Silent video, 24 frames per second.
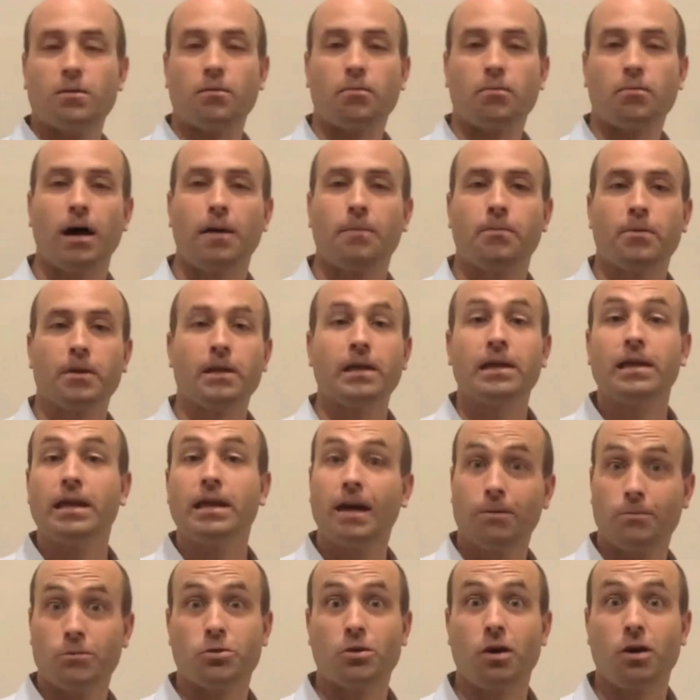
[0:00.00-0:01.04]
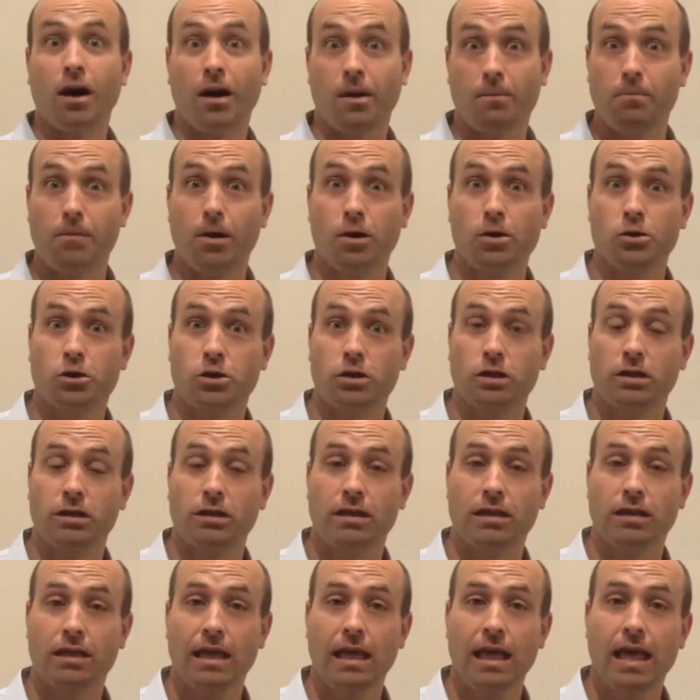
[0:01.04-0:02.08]
in the property and help draw out emotion.
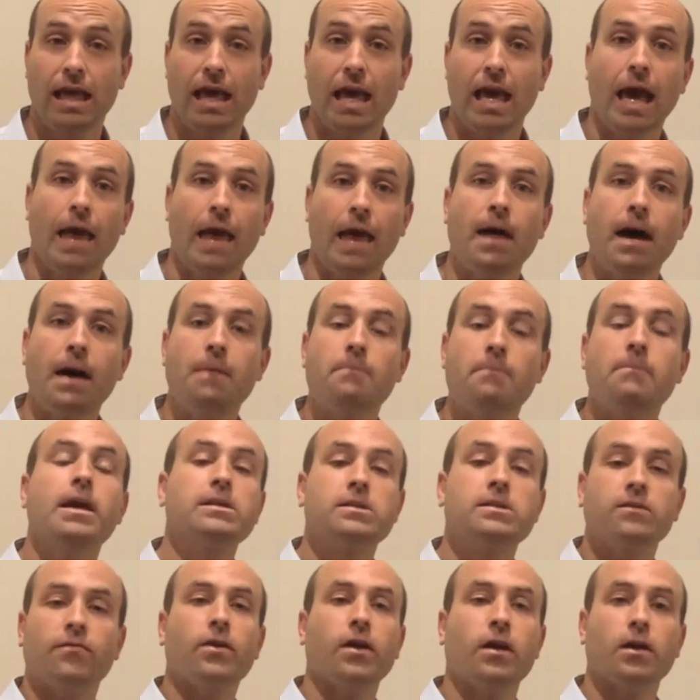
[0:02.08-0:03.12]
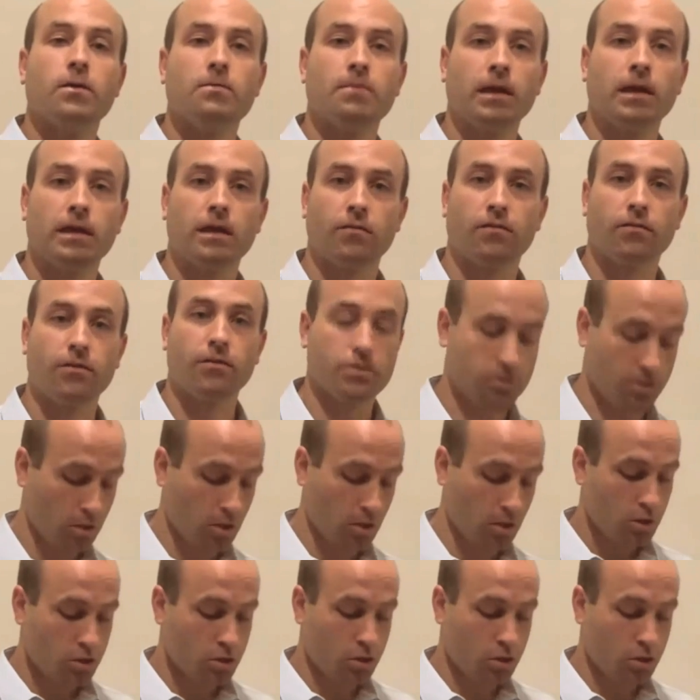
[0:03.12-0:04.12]
And that makes a very big difference.